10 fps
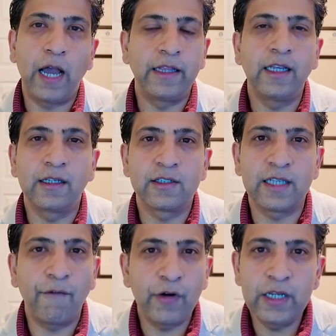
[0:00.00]
I think,
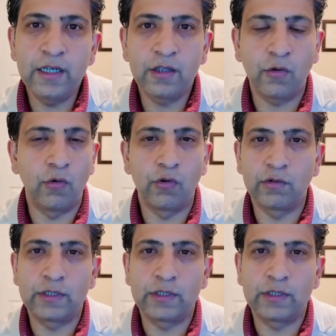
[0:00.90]
70th or